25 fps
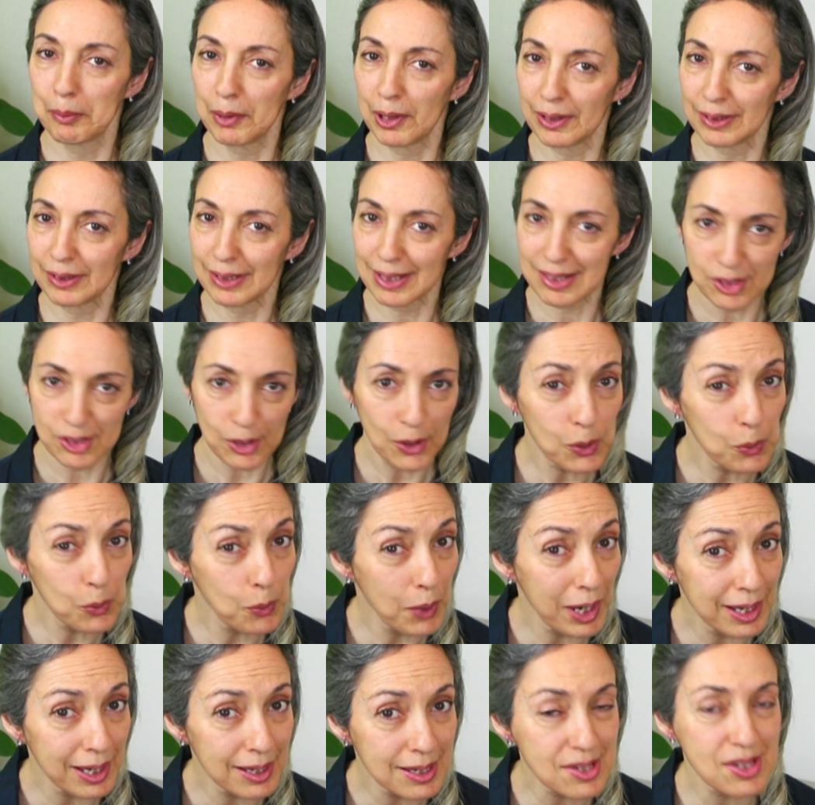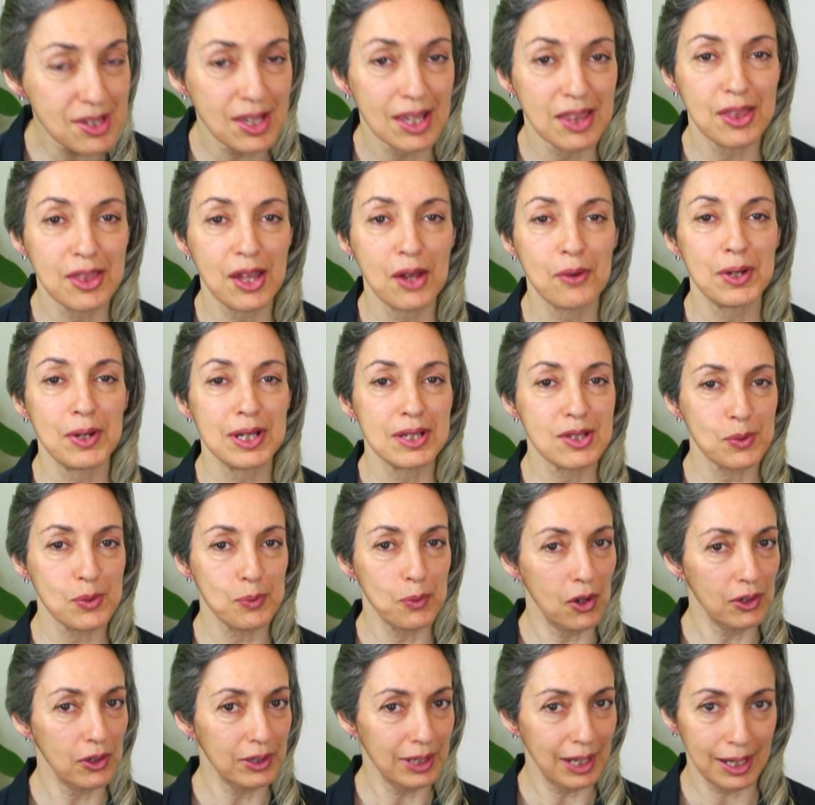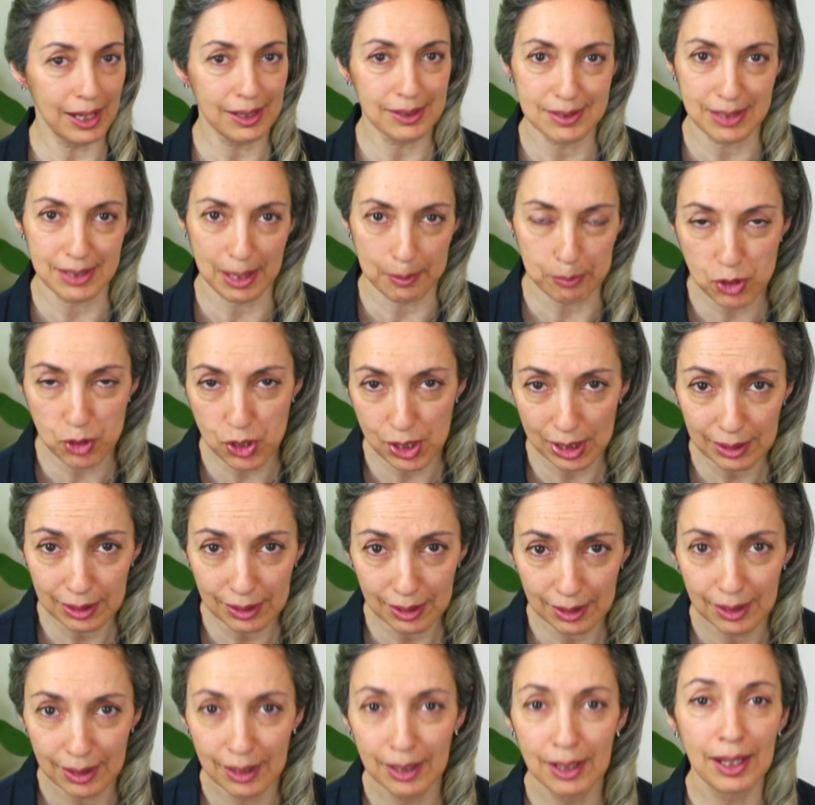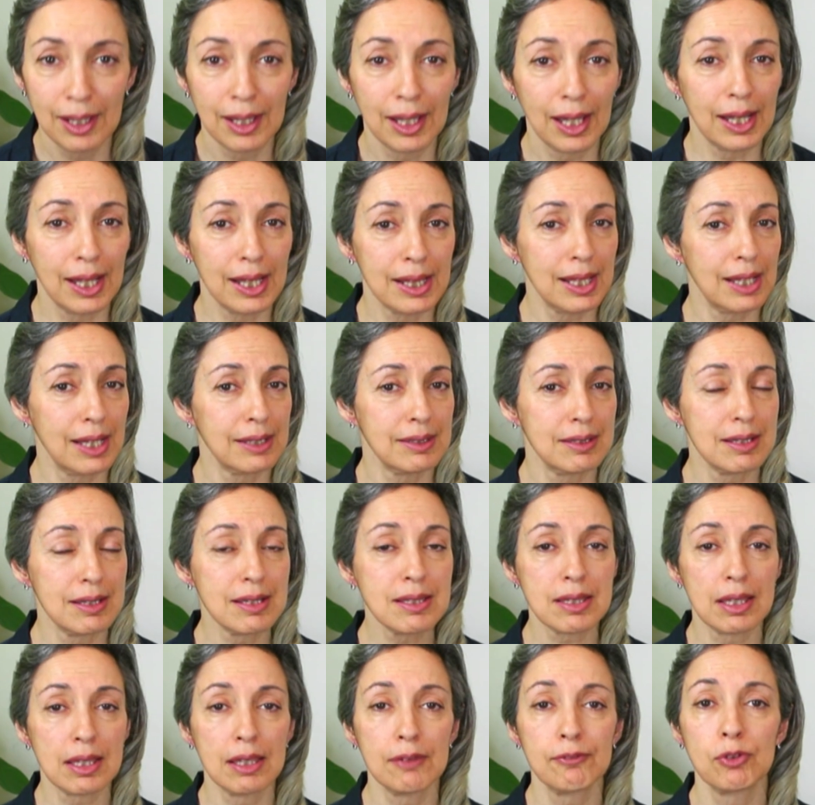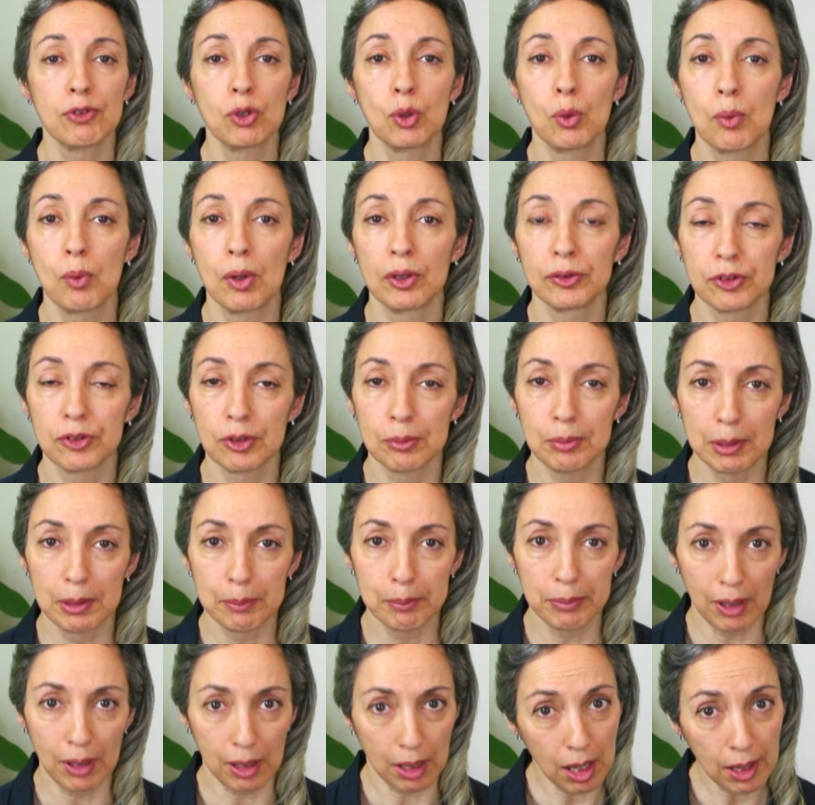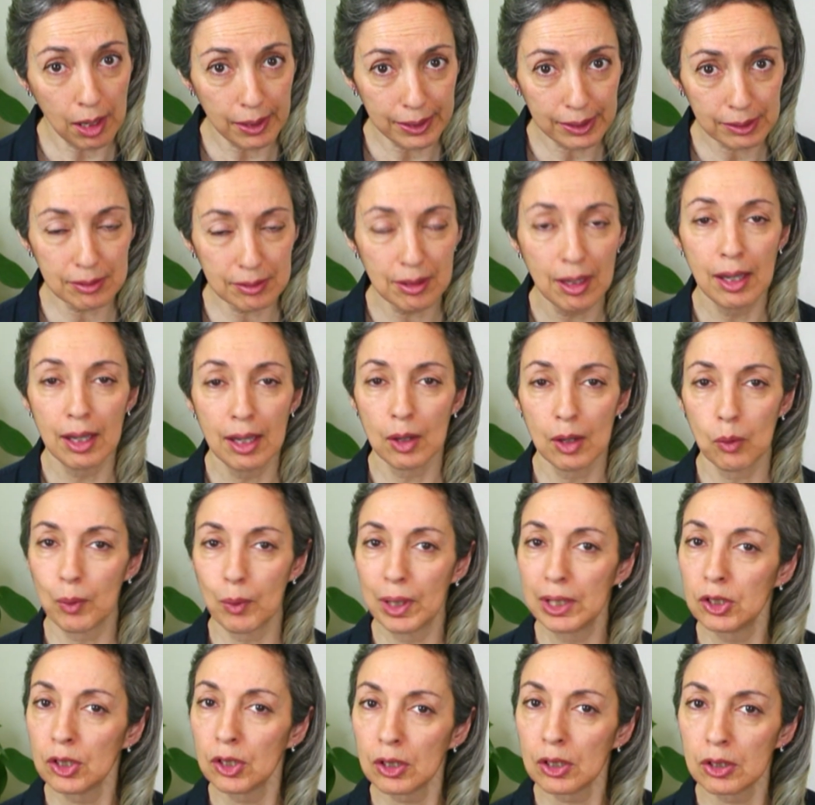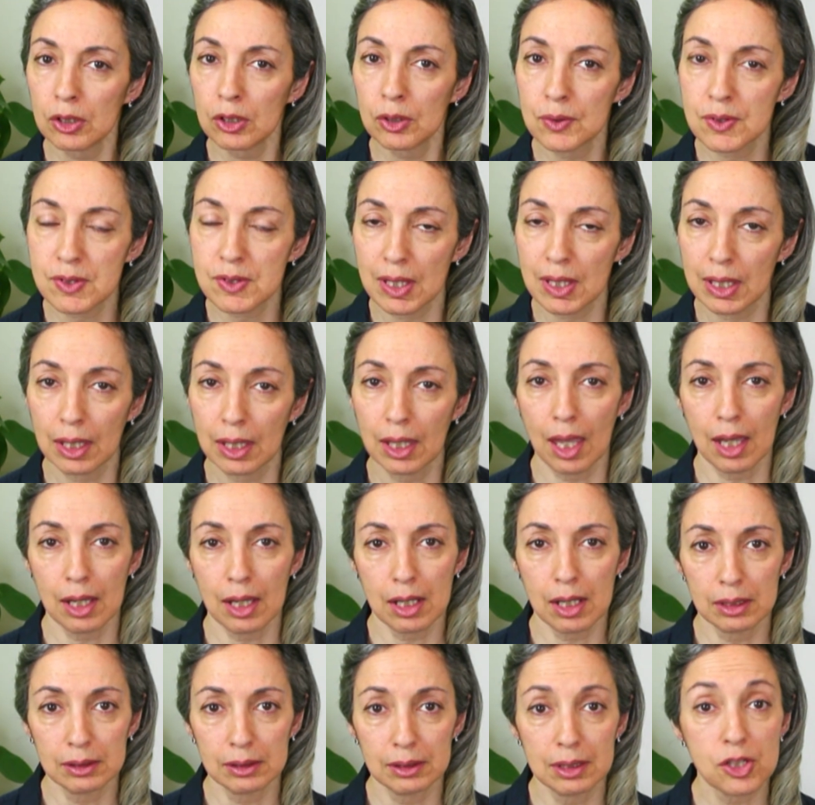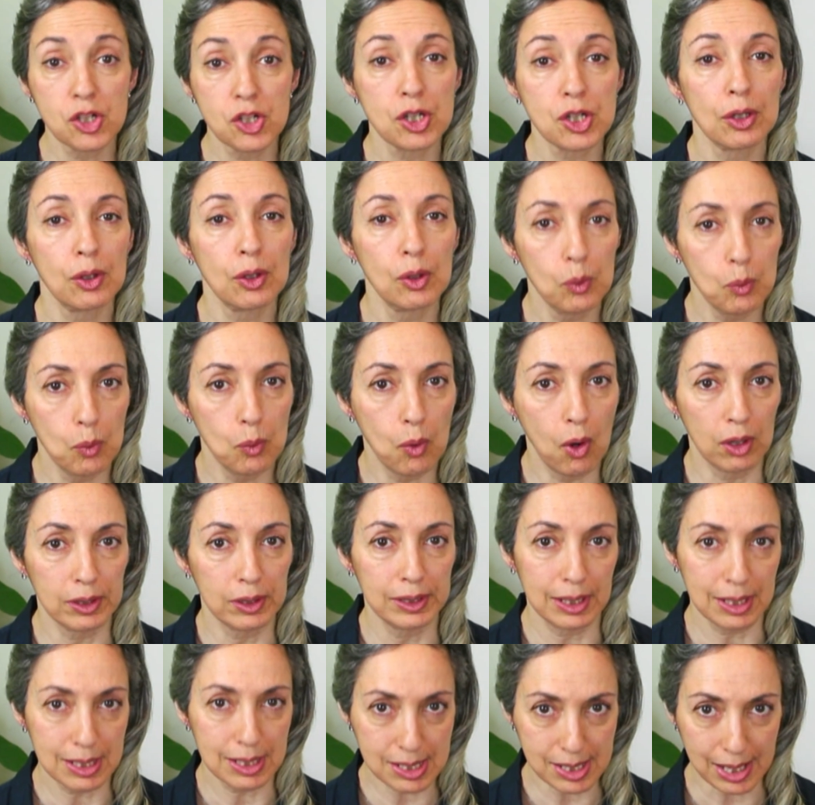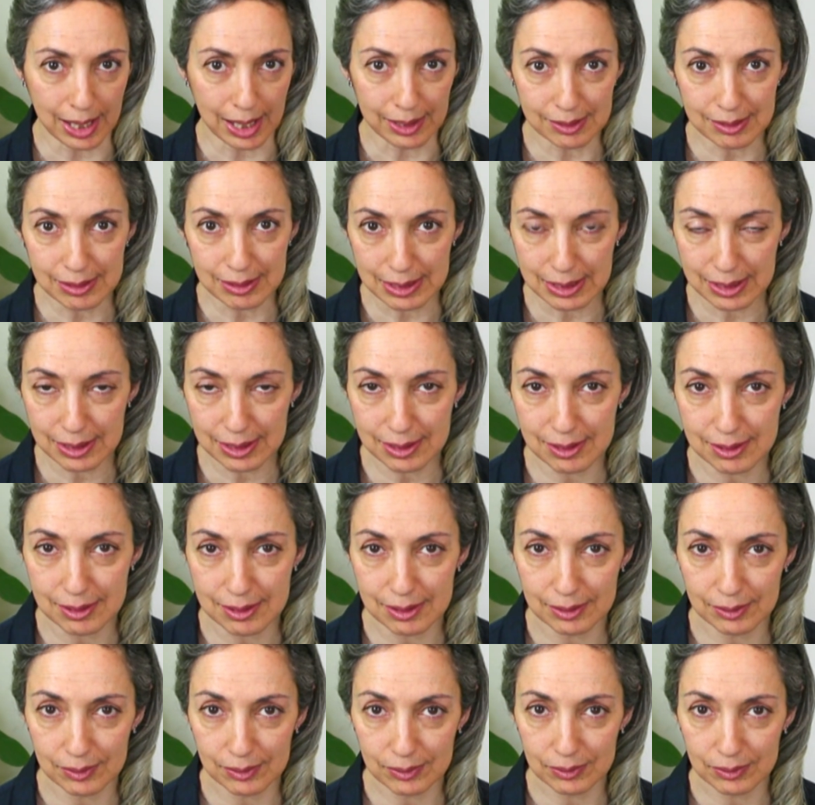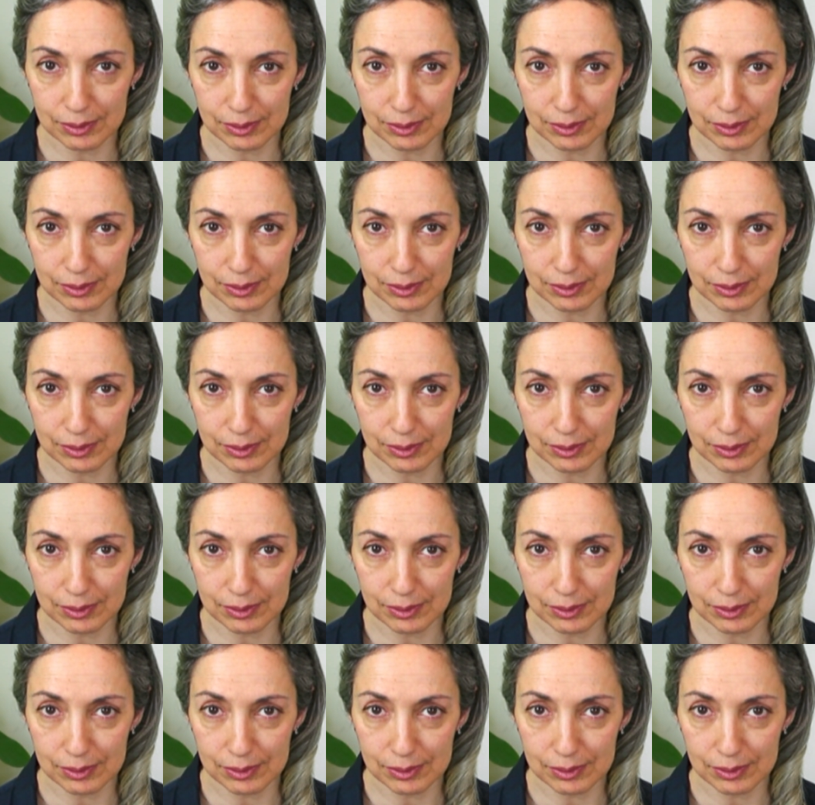But as always, there is one exception, and that is if you want to be polite when you're using a conditional one sentence.